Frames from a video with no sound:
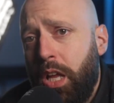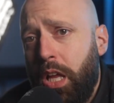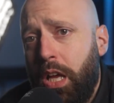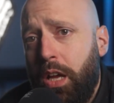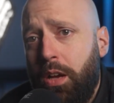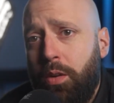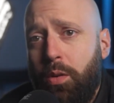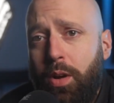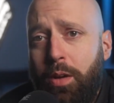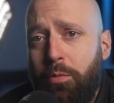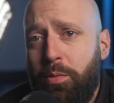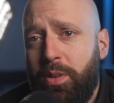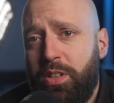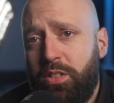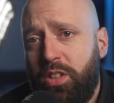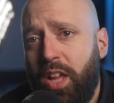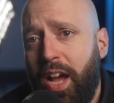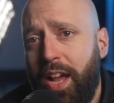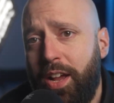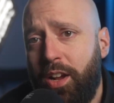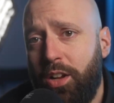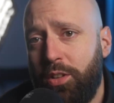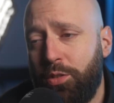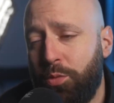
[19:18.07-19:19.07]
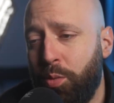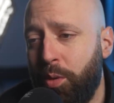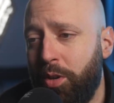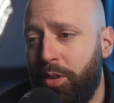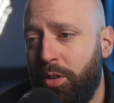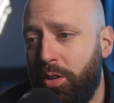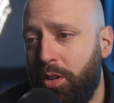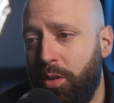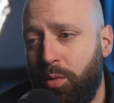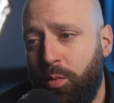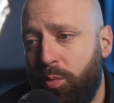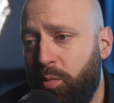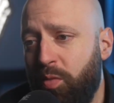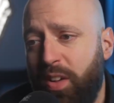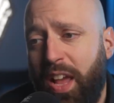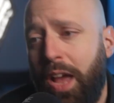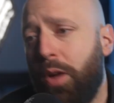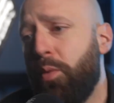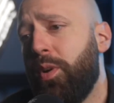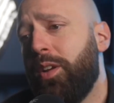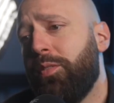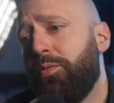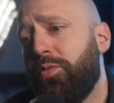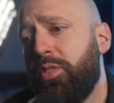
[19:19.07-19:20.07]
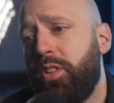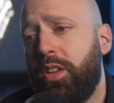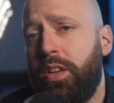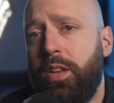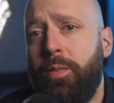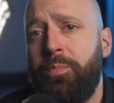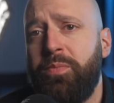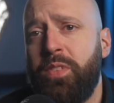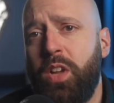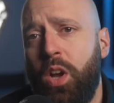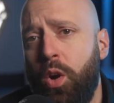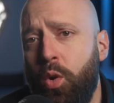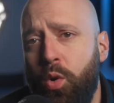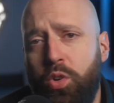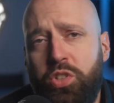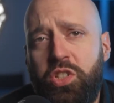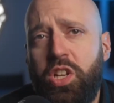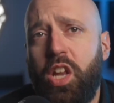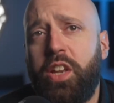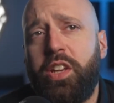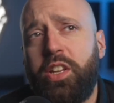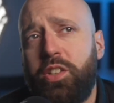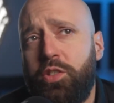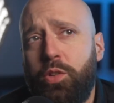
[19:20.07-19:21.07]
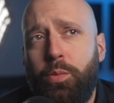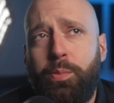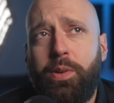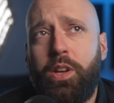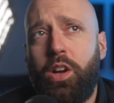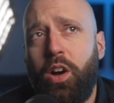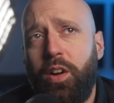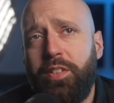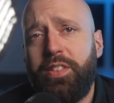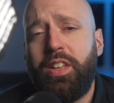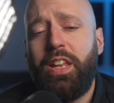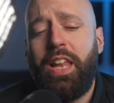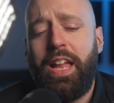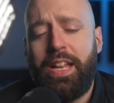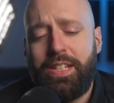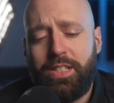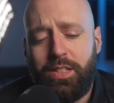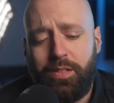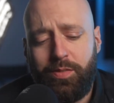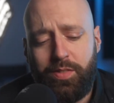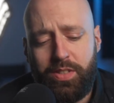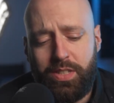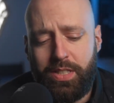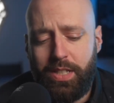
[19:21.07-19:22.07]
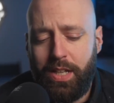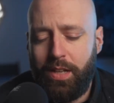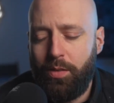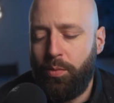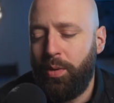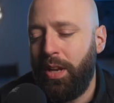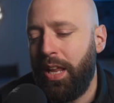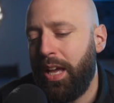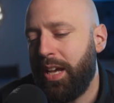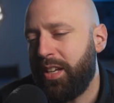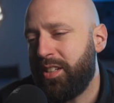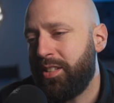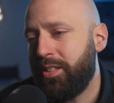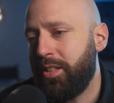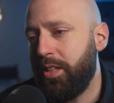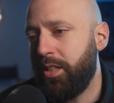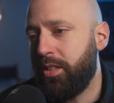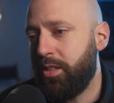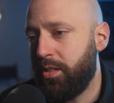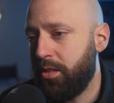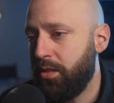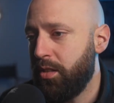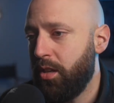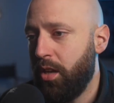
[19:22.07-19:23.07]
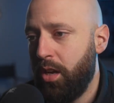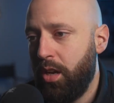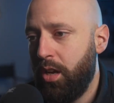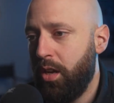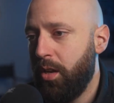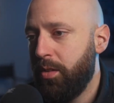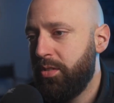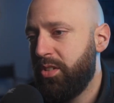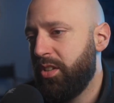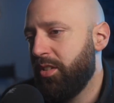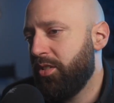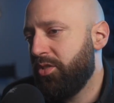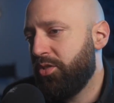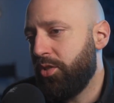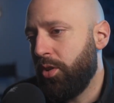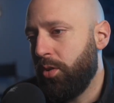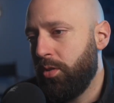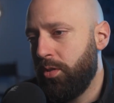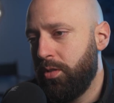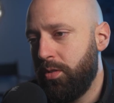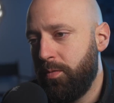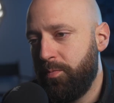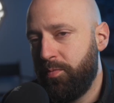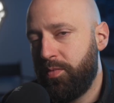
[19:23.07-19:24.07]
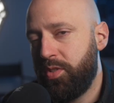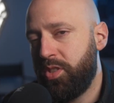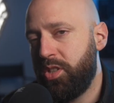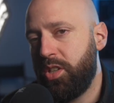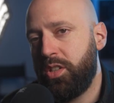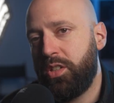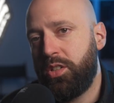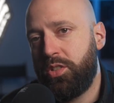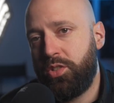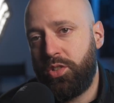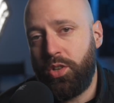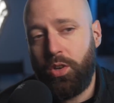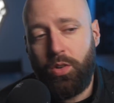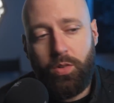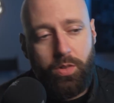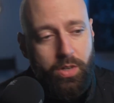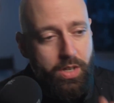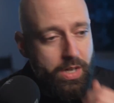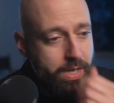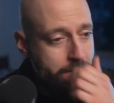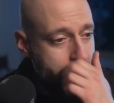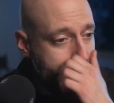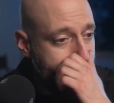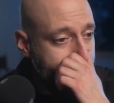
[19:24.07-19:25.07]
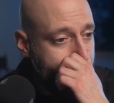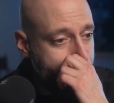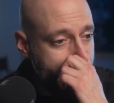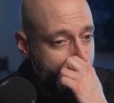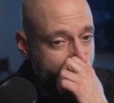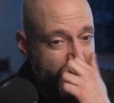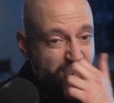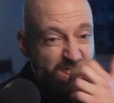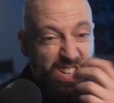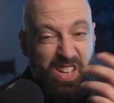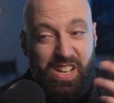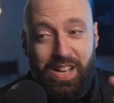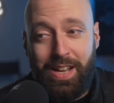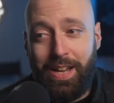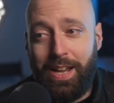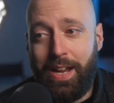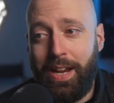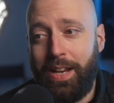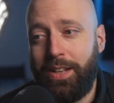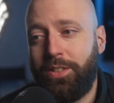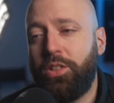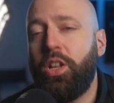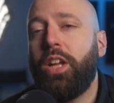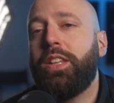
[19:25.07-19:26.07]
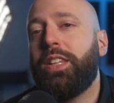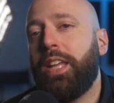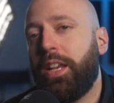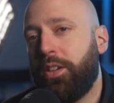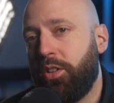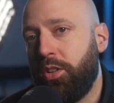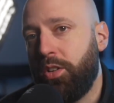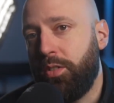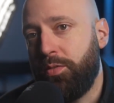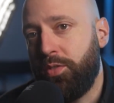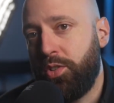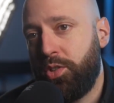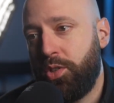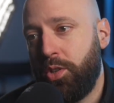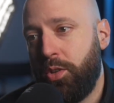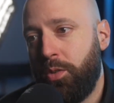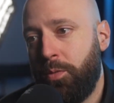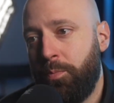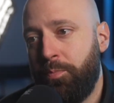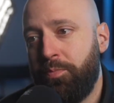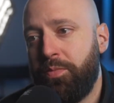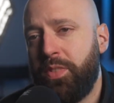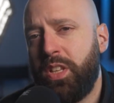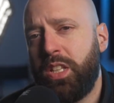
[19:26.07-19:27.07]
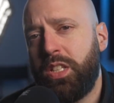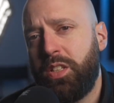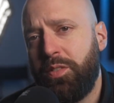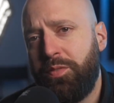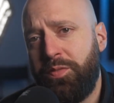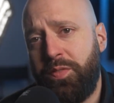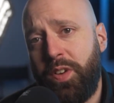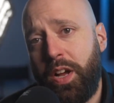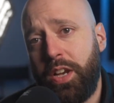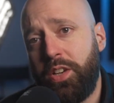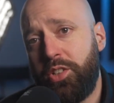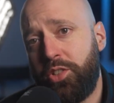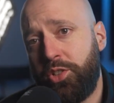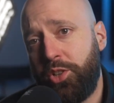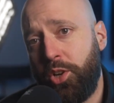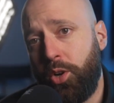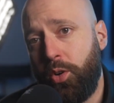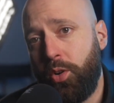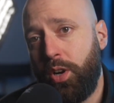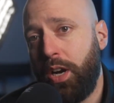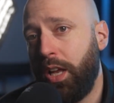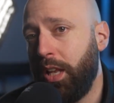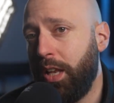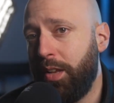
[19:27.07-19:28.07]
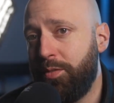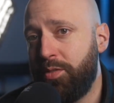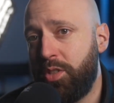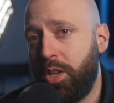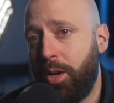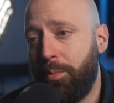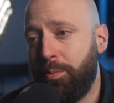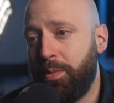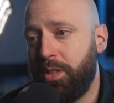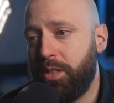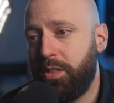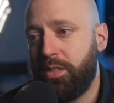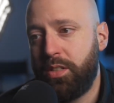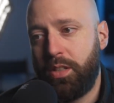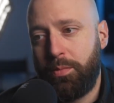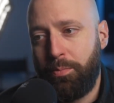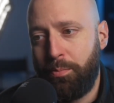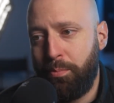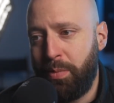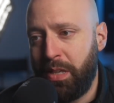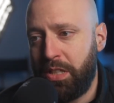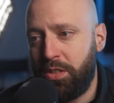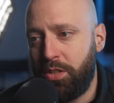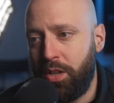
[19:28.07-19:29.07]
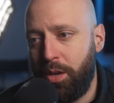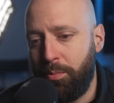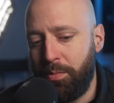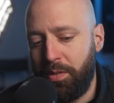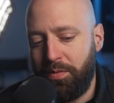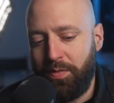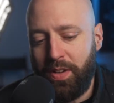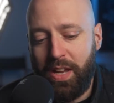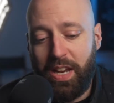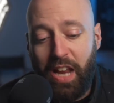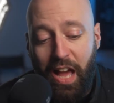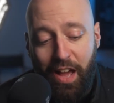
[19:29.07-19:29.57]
Everybody's dying on Twitter. Can't wait for the Sundays will be called The Last of Us Day. Relax. It's just a show. It's just a show, and it's not that good of a show. It's a fun show. I love zombies. I'm a big zombie fan.